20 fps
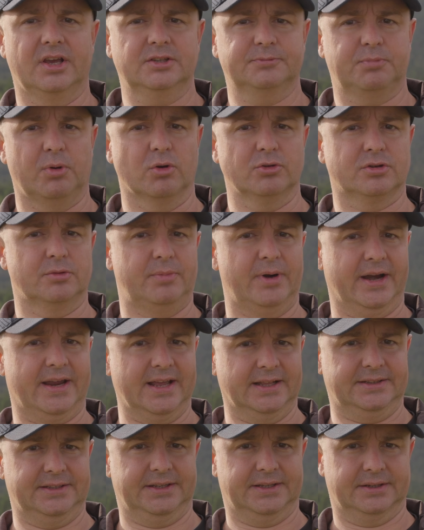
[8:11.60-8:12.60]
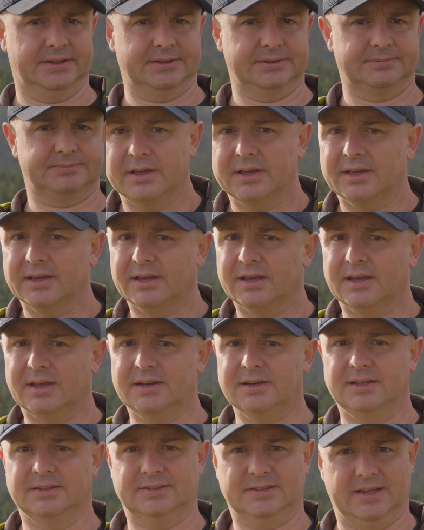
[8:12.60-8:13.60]
exposure bracketing.
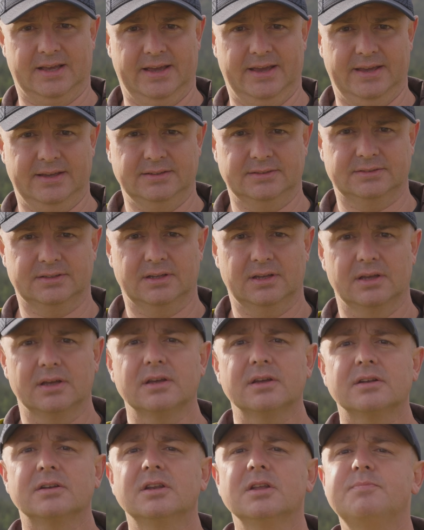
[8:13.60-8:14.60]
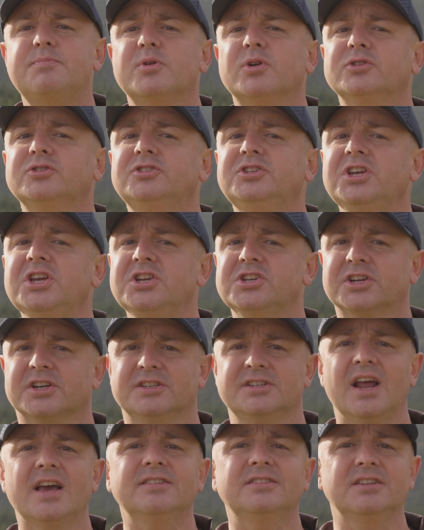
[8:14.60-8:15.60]
In this case, the procedure
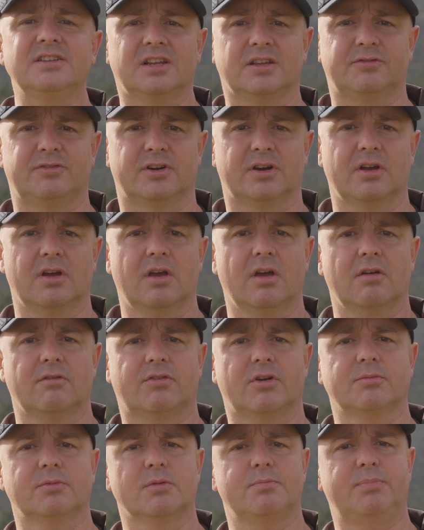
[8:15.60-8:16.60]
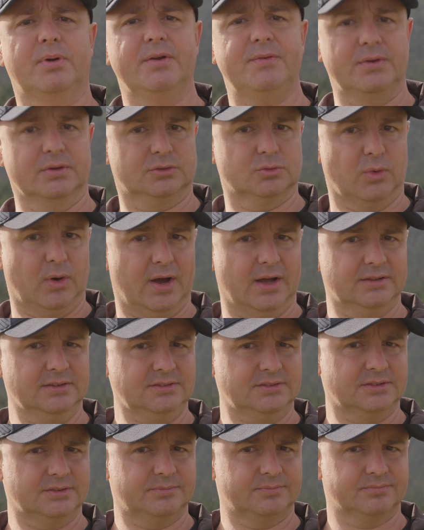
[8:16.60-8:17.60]
doesn't differ from the previous
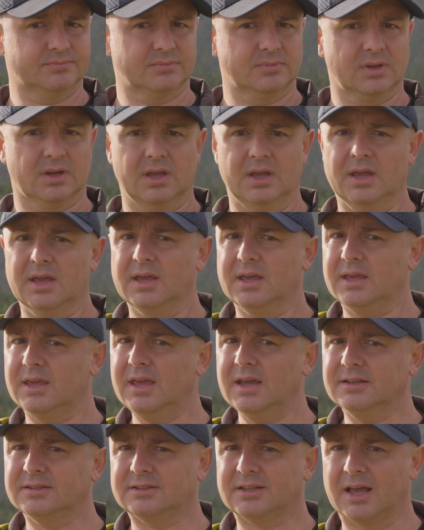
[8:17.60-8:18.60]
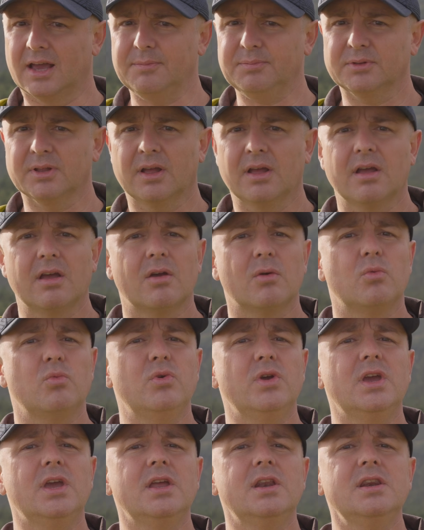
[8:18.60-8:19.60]
ones, except
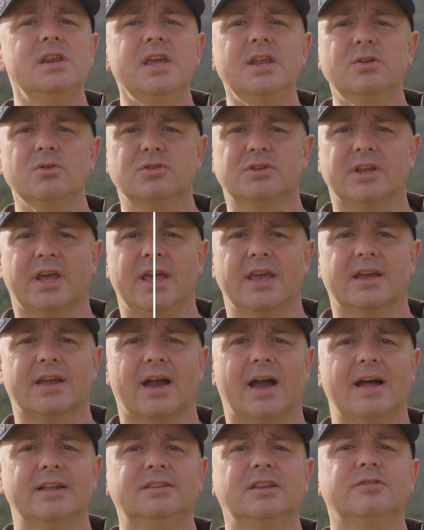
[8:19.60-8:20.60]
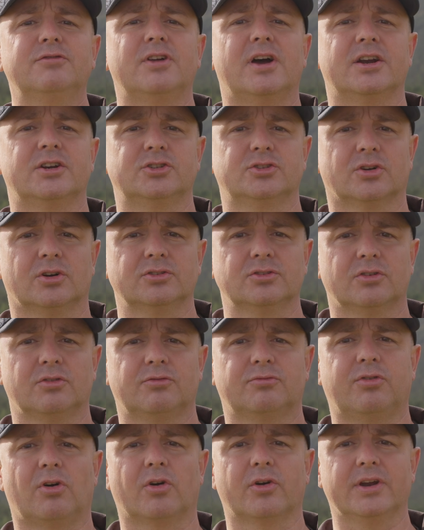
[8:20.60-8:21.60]
we need to take anti-flare shots
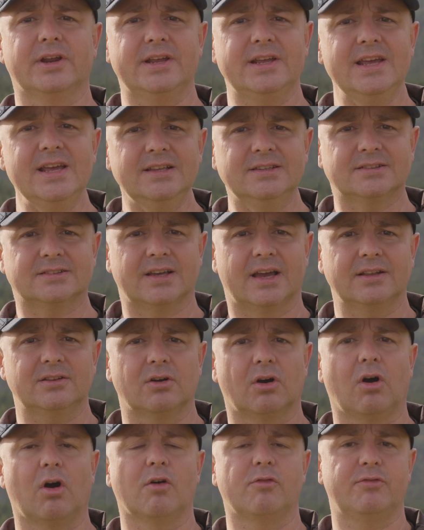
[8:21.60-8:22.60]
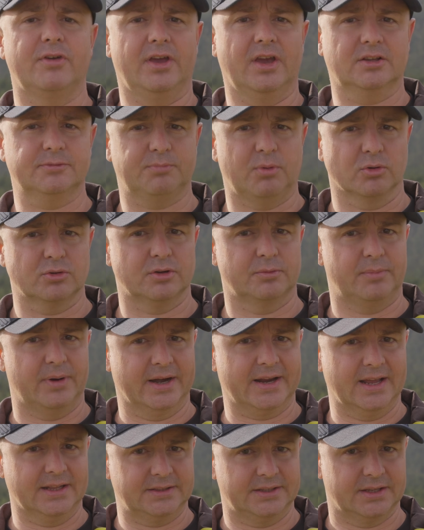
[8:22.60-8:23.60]
for each set of exposure
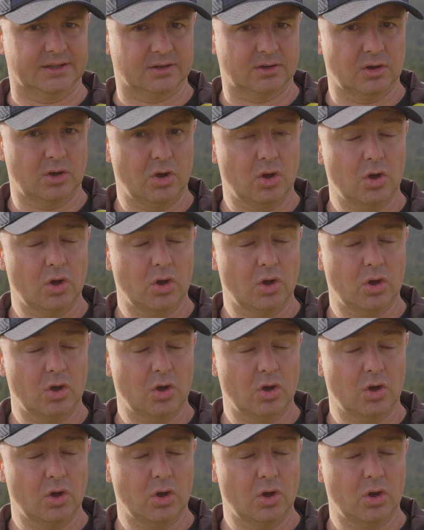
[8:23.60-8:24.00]
bracketing.